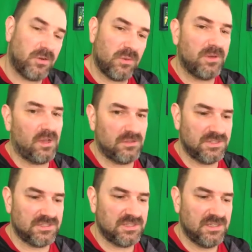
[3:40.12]

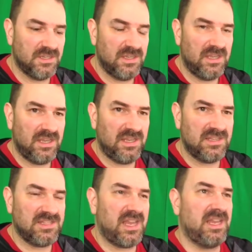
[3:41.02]
Criminologist. It
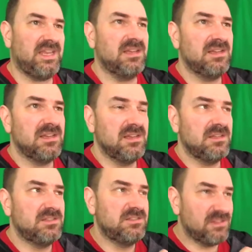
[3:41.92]
is a
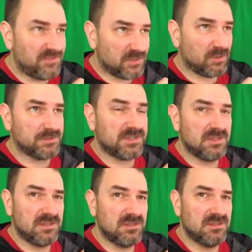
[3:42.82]
difficult
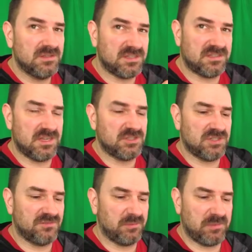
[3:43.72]

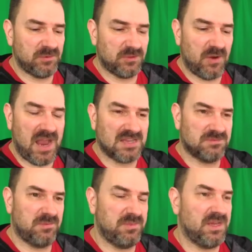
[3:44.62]
distinction for people to
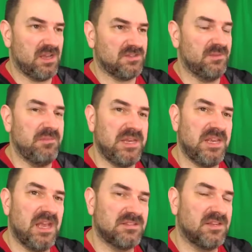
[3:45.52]
grasp because the
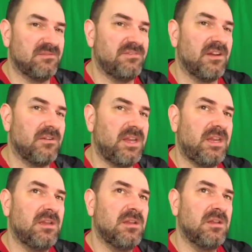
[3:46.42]
media has done a
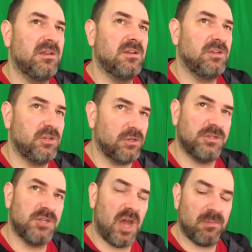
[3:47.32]
very
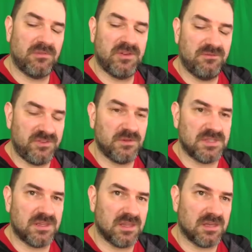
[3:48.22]
good job of
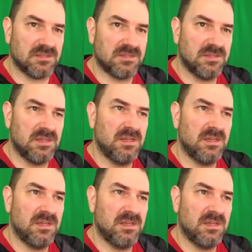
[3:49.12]
confusing things.